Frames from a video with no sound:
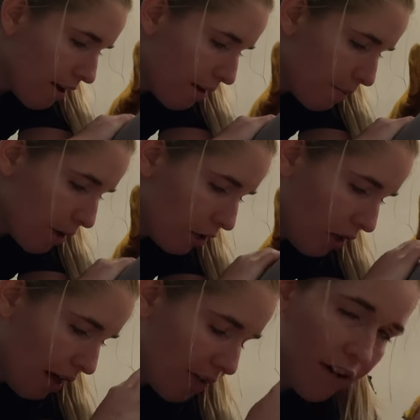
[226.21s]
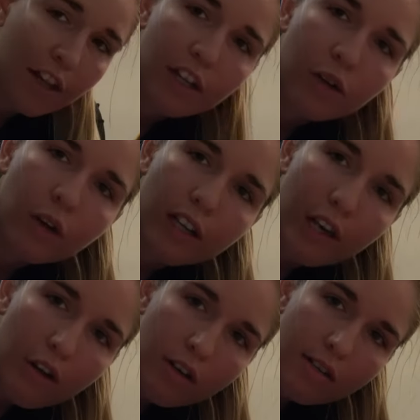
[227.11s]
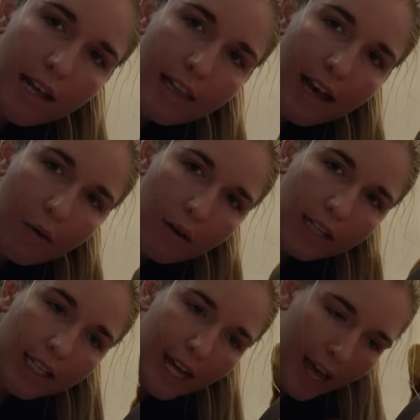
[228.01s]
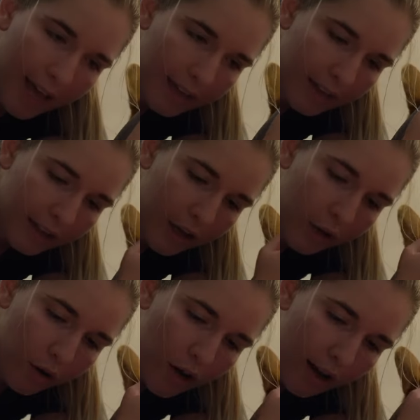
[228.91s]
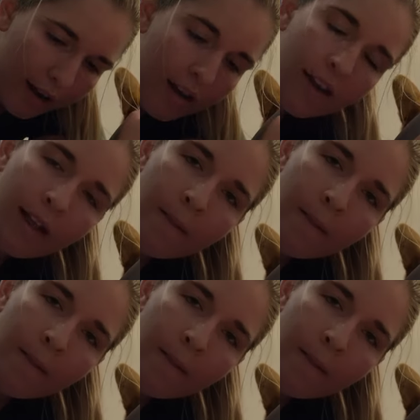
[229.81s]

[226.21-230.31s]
A lot of other corgi owners said that when they had the cone on,